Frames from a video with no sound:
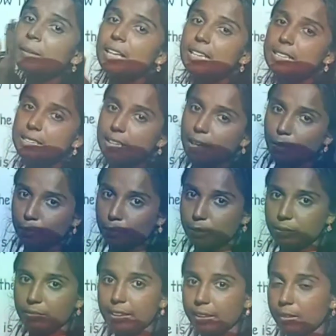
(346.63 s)

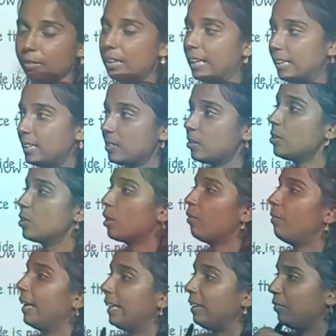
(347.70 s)
South. Very good, understood. So
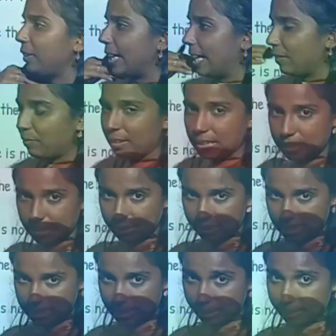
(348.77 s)
when we are facing the
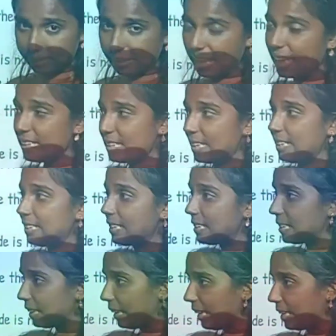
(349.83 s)
sunrise, it
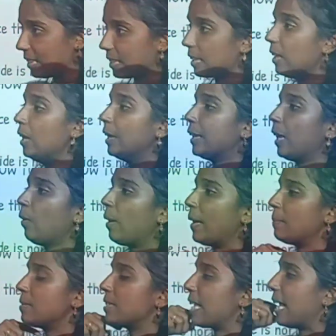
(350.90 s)
is east. Now I
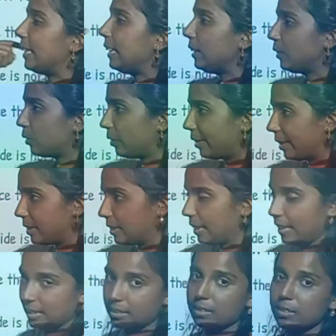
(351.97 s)
am standing towards
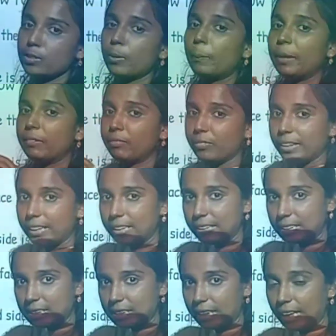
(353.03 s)
east. So my front
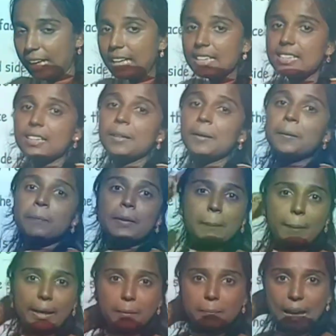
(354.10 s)
is east,
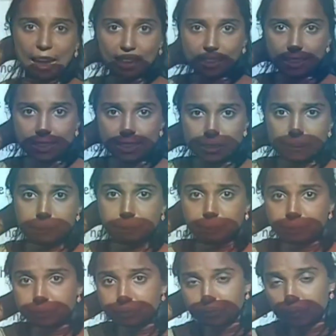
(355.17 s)
my back
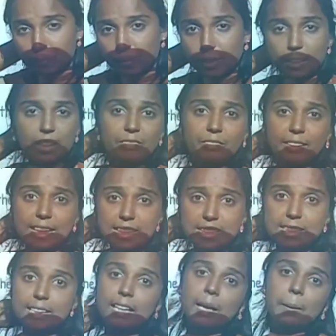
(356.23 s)
is
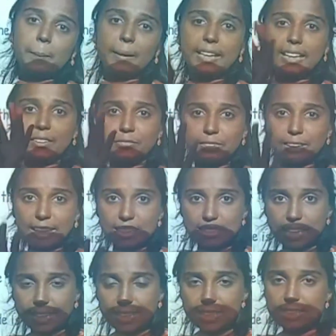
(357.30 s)
west, my left hand
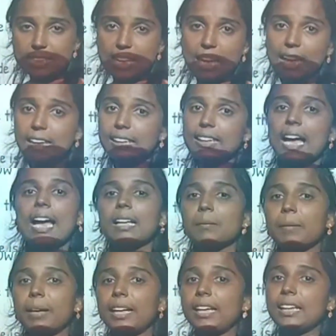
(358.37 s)
side is north, and
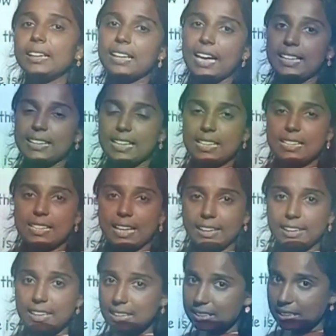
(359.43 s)
my right hand side
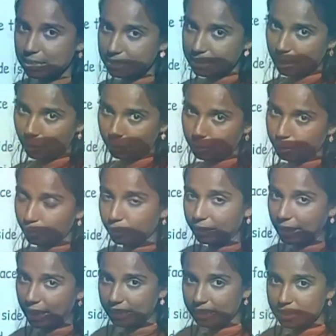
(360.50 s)
is south. Okay,
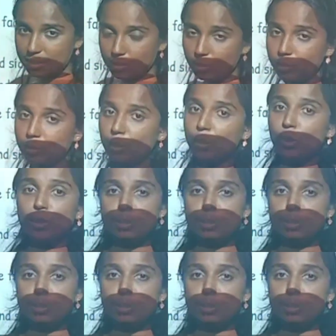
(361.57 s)
understood?